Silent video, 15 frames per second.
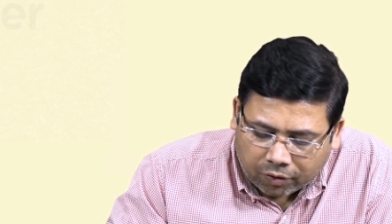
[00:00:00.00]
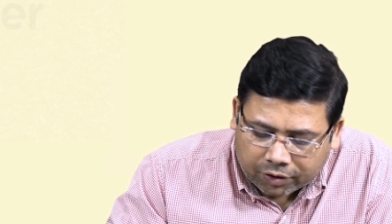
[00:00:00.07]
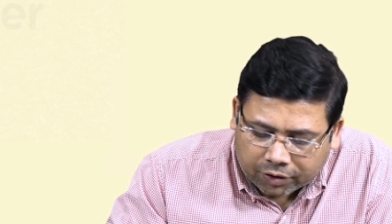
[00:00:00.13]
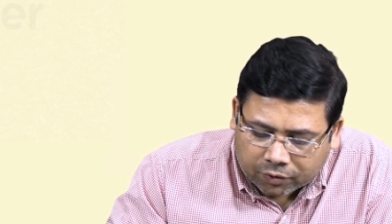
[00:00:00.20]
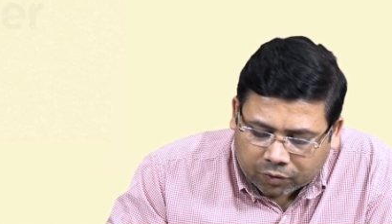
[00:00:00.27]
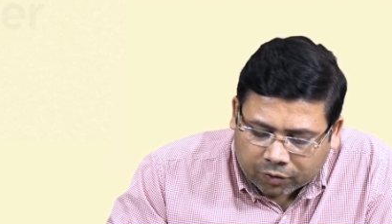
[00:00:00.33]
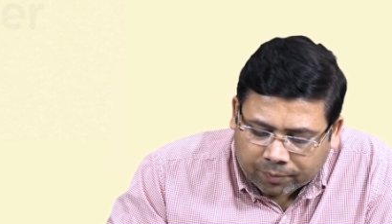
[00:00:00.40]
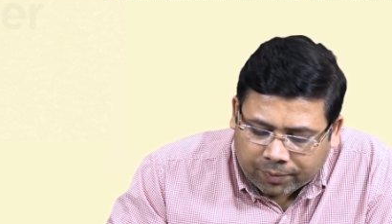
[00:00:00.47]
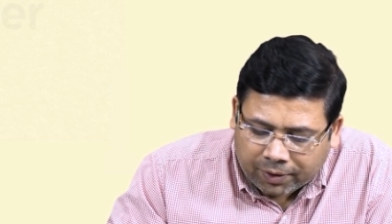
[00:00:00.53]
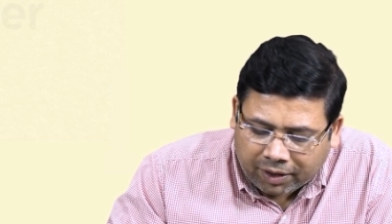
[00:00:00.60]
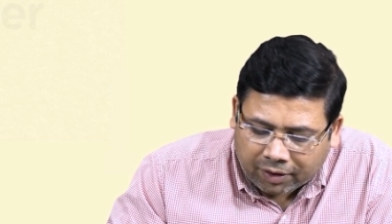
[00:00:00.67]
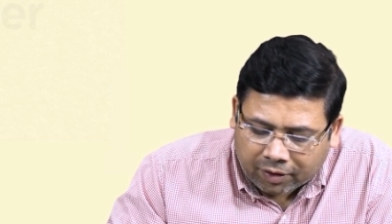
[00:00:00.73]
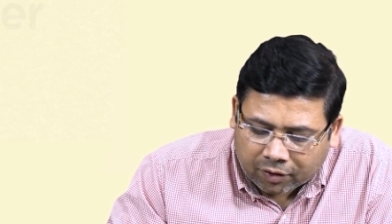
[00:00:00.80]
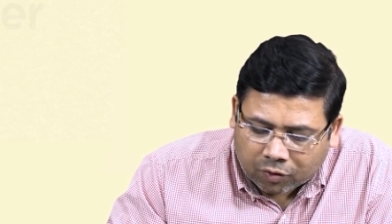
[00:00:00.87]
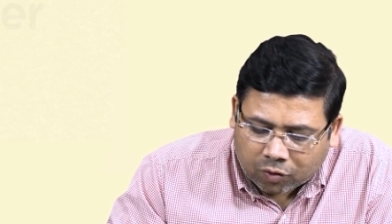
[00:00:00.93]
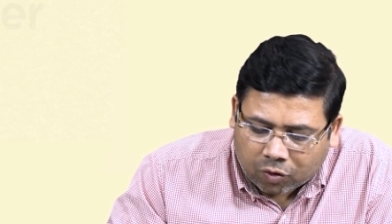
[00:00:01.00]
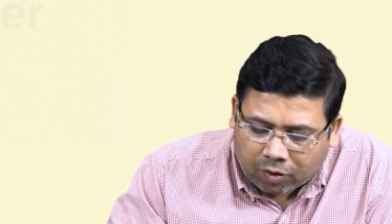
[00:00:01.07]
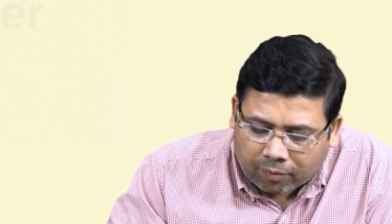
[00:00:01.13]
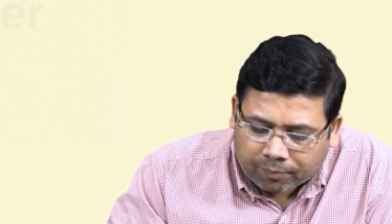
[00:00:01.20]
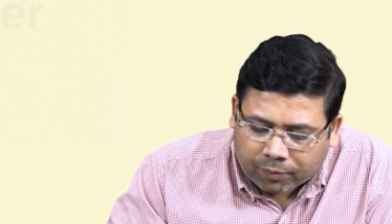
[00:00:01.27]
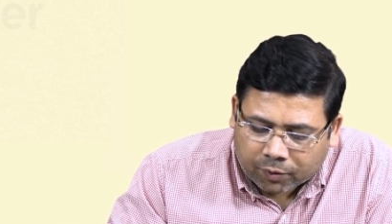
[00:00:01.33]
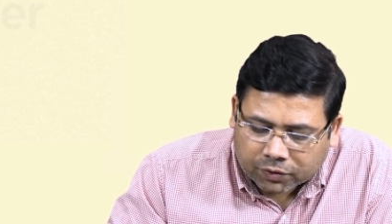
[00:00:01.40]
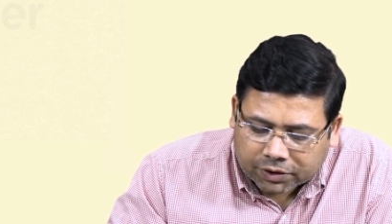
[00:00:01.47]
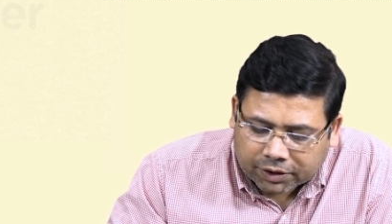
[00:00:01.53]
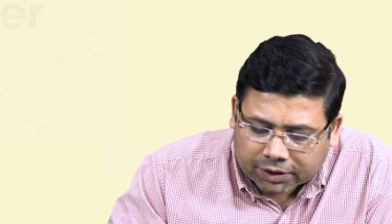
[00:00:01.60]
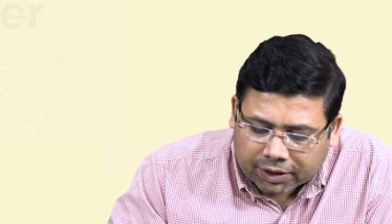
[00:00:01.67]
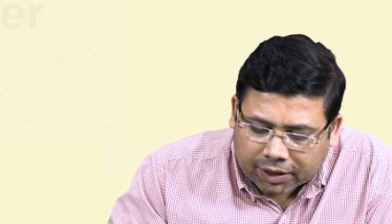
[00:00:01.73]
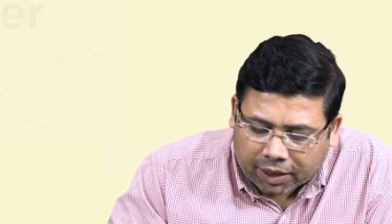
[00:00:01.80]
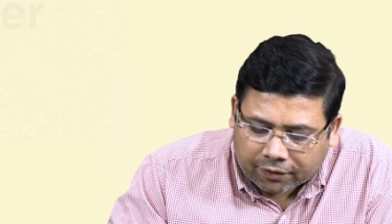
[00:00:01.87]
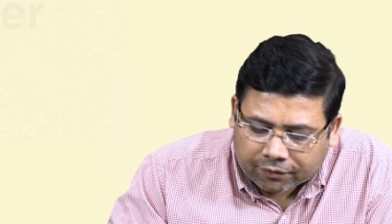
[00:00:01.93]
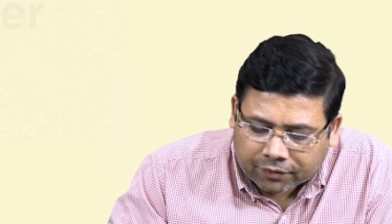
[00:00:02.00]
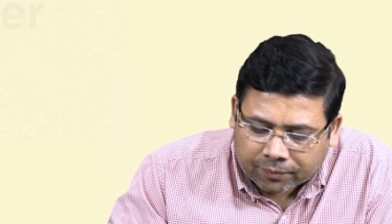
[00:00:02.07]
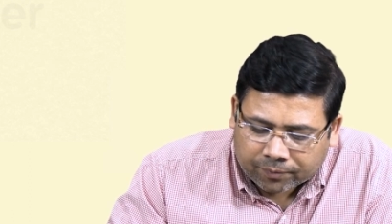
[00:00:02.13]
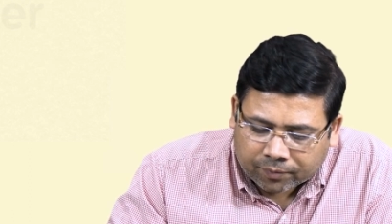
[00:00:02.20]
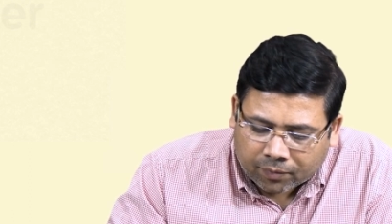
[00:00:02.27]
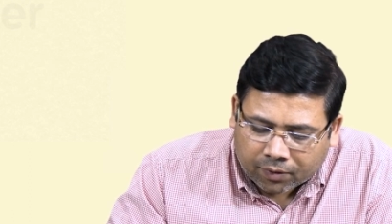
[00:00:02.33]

or it could be composite graft.